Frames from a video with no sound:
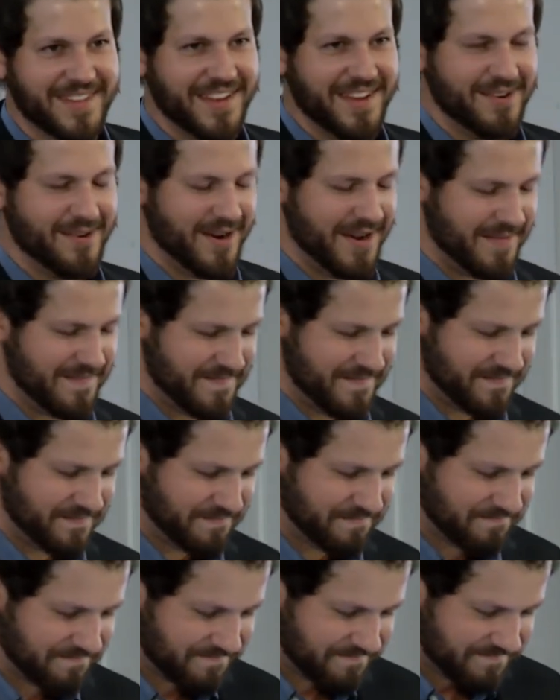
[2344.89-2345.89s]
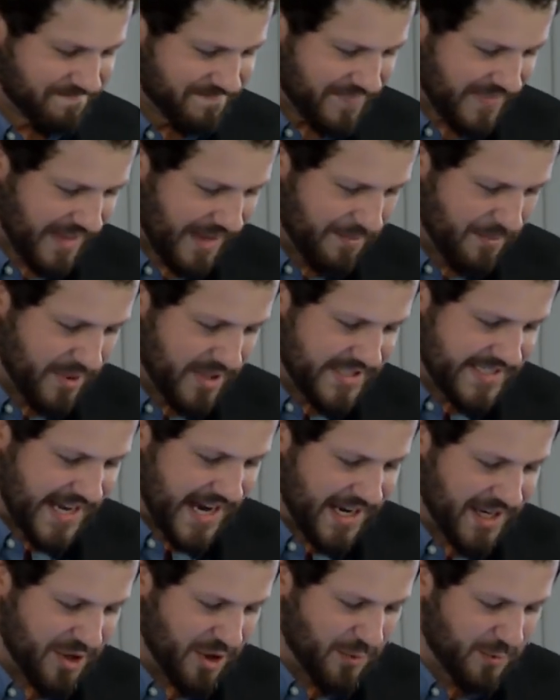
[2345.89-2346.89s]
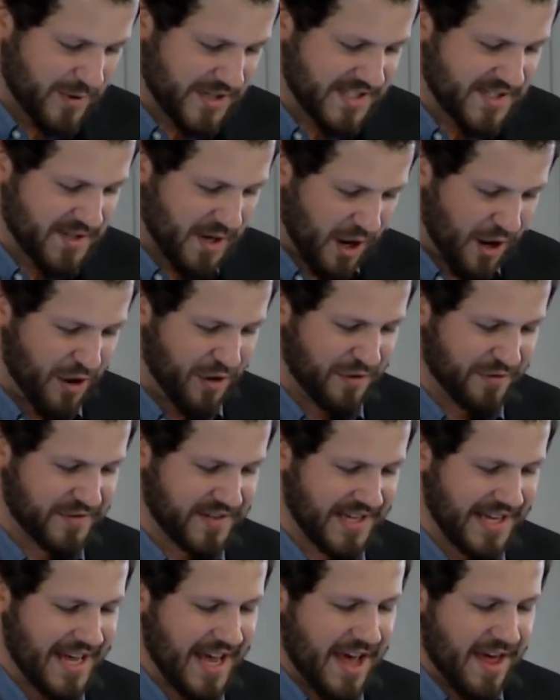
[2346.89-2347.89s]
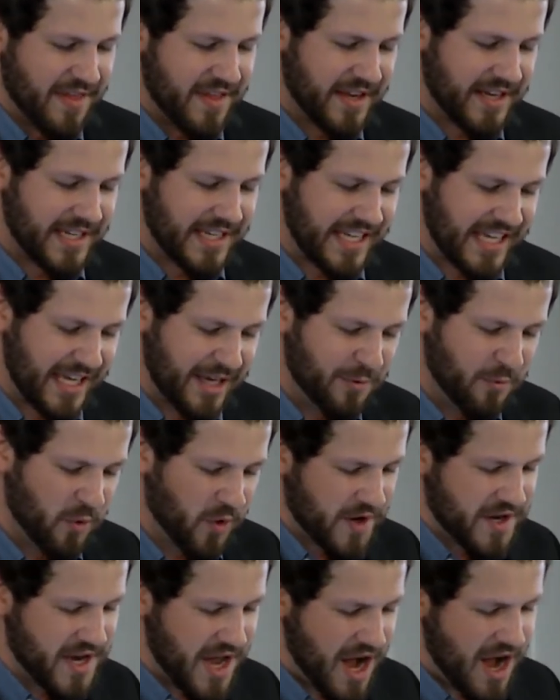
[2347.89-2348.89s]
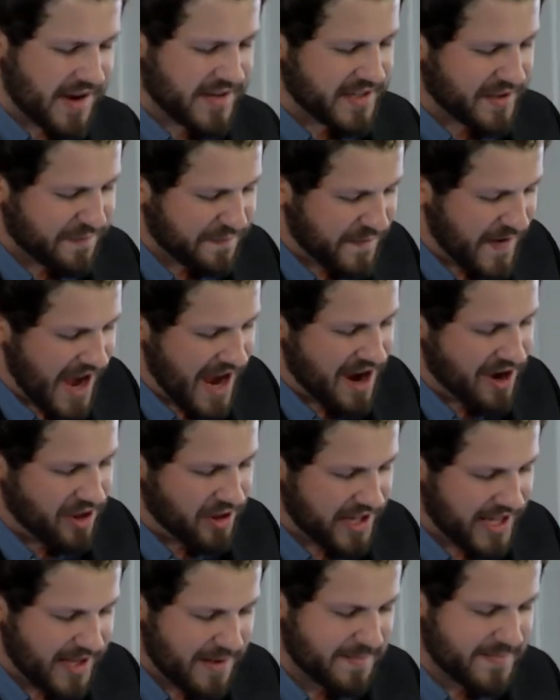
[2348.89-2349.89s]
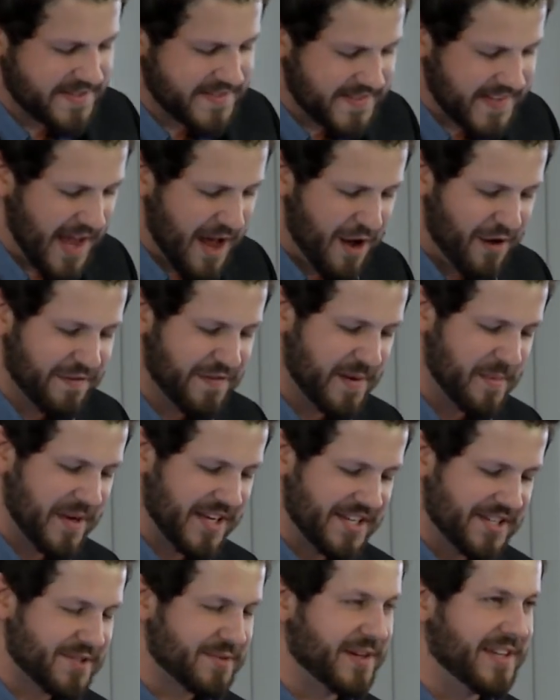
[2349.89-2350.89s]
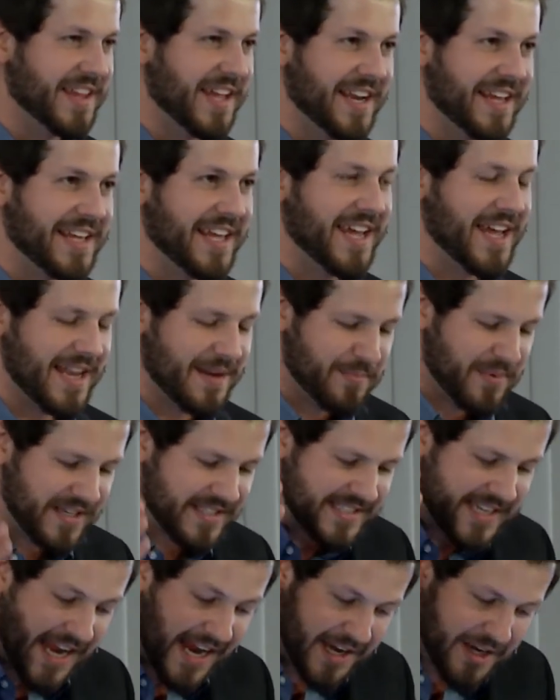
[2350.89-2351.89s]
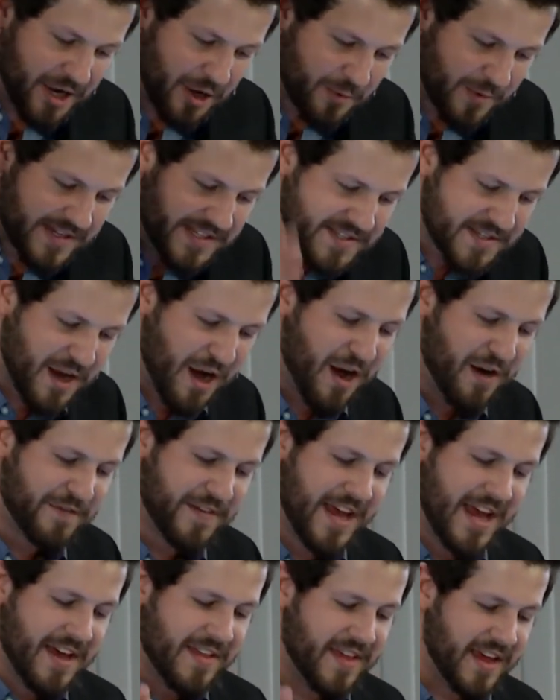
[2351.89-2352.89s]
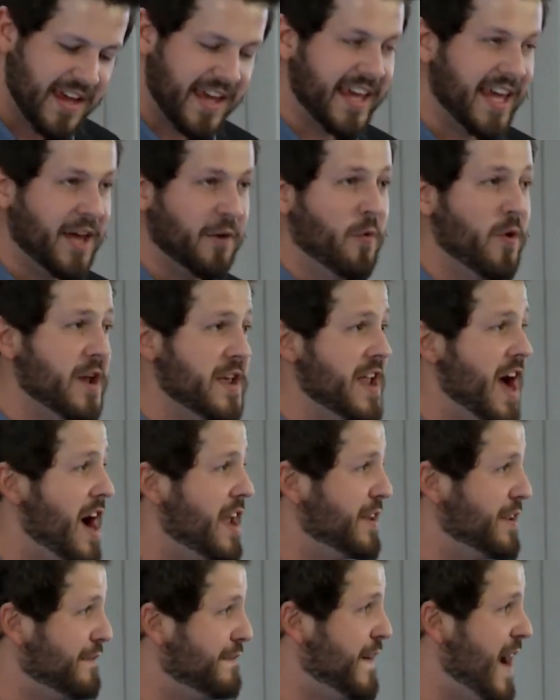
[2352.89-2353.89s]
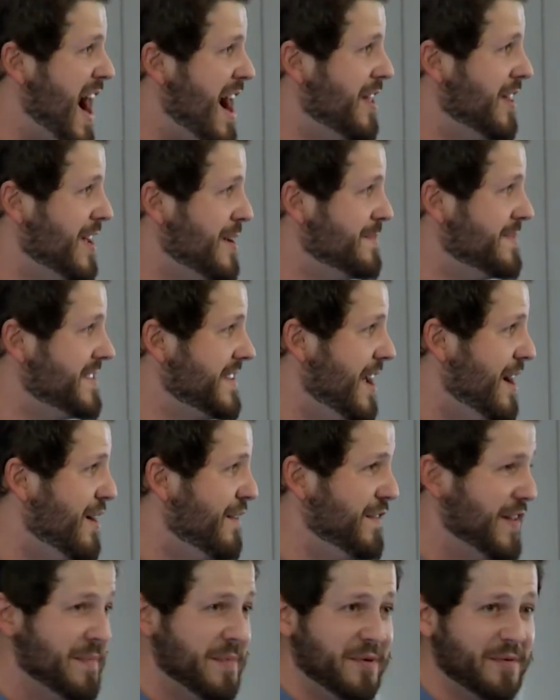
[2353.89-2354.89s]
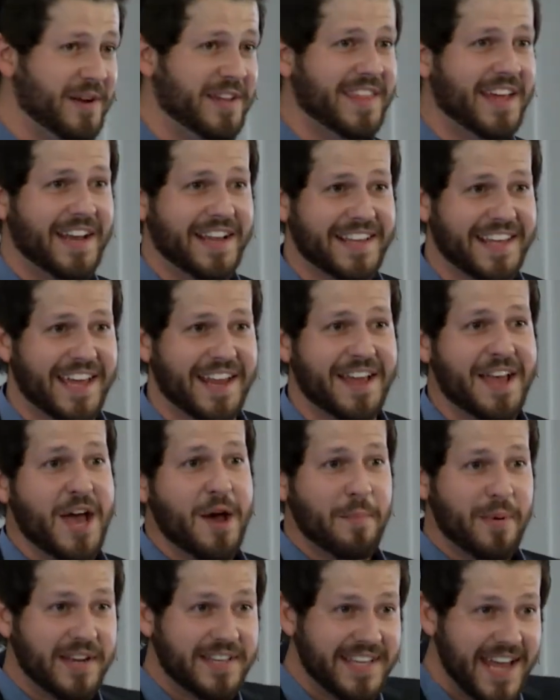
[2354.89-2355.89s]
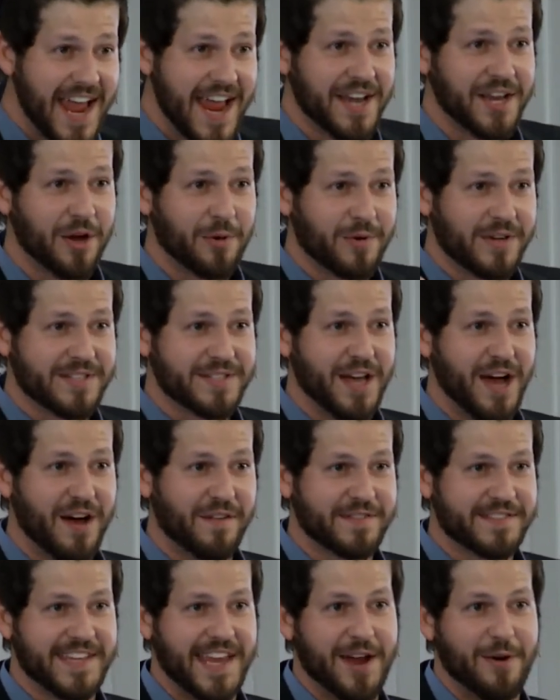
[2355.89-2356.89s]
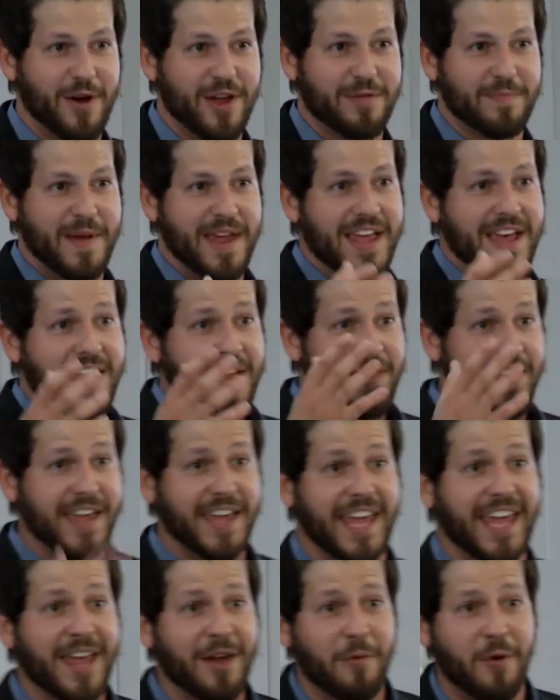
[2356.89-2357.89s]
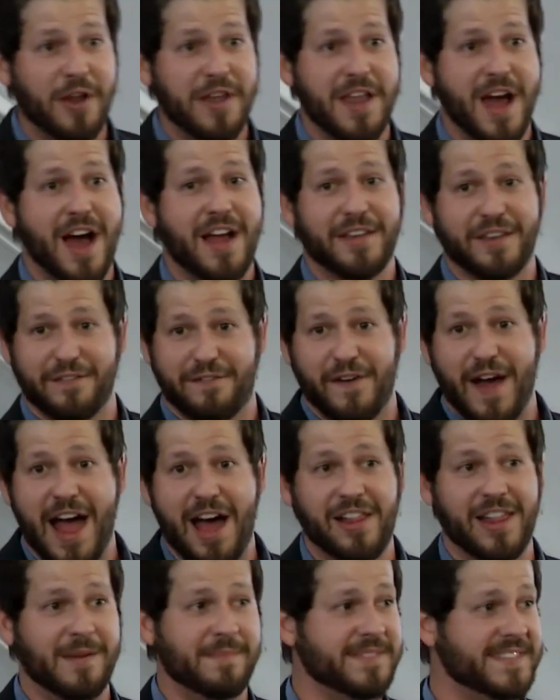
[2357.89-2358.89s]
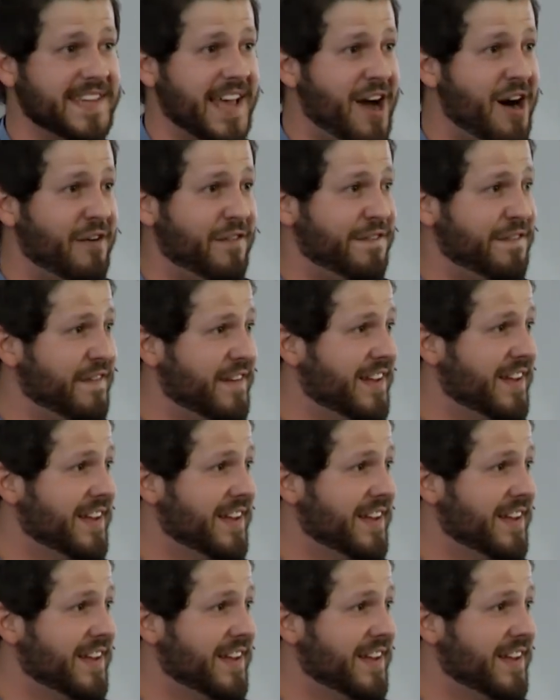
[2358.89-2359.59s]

All right. But Daniel resolved that he would not defile himself. Let me just read that again. But Daniel resolved that he would not defile himself. Let me read that again. But Daniel resolved, say it with me, that he would not defile himself.